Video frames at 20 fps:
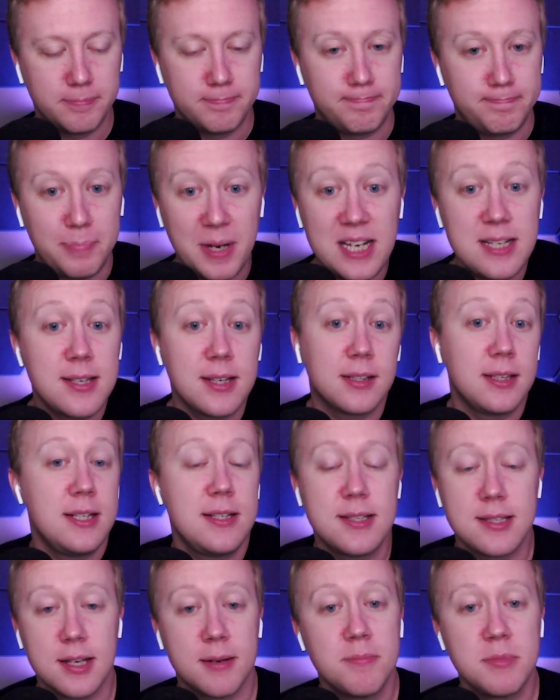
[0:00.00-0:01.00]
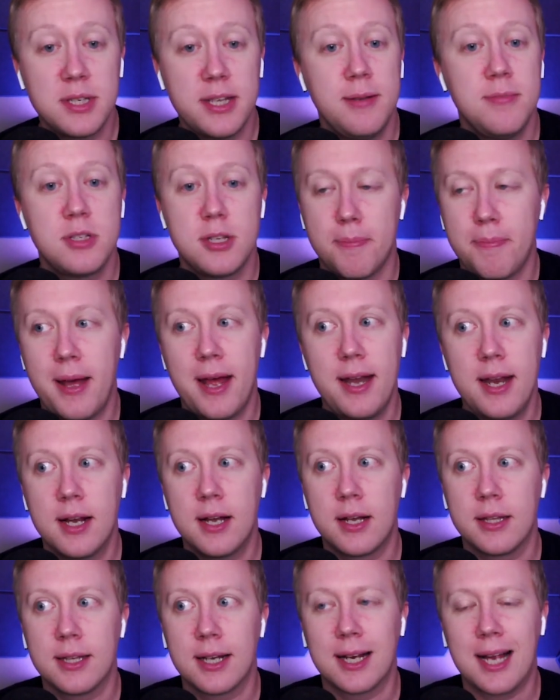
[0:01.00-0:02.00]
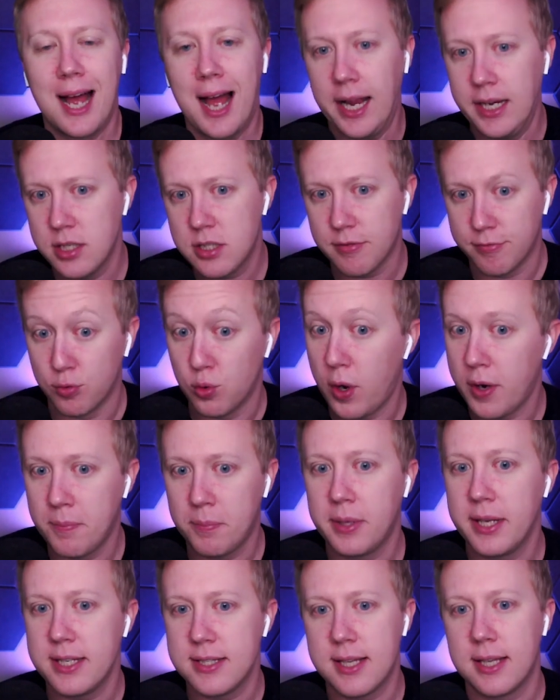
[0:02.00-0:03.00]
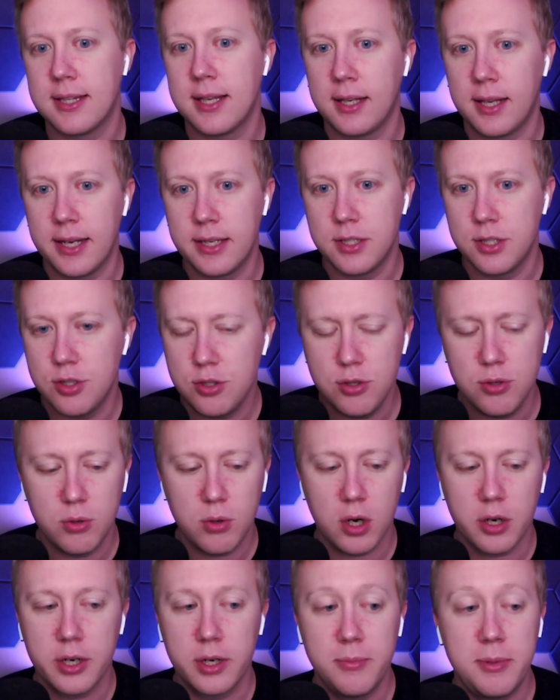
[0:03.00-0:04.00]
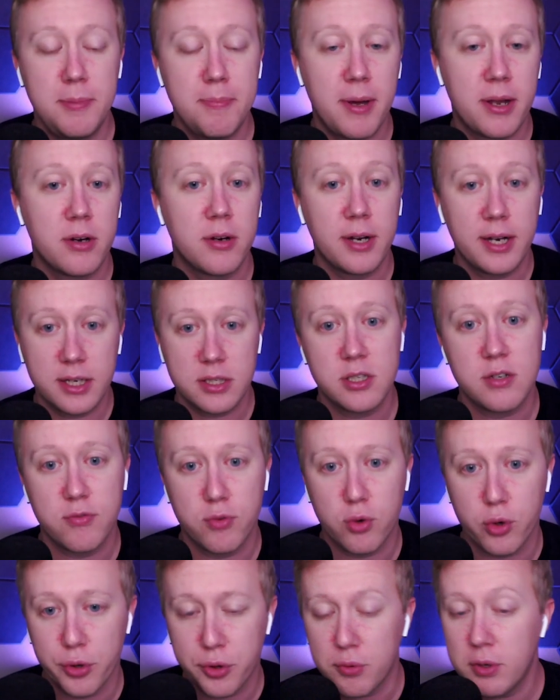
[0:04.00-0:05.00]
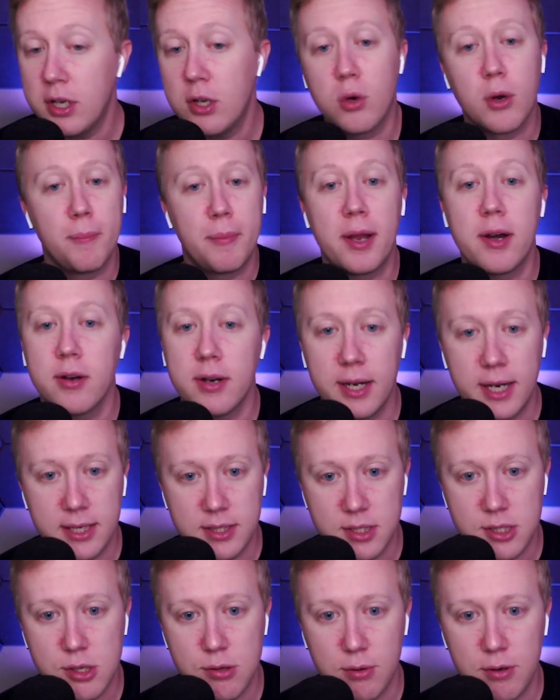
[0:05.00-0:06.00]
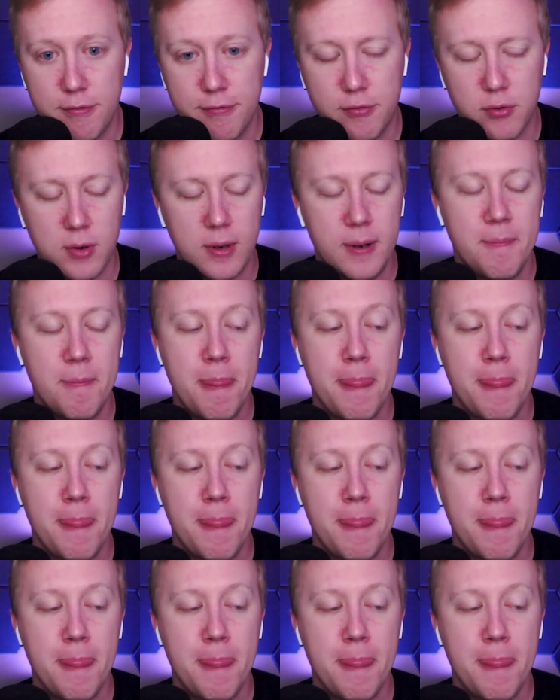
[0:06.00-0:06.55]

basically, some teams, depending on the kinds of run plays that they like to do, are going to be better against 4 3 or better against 3 4.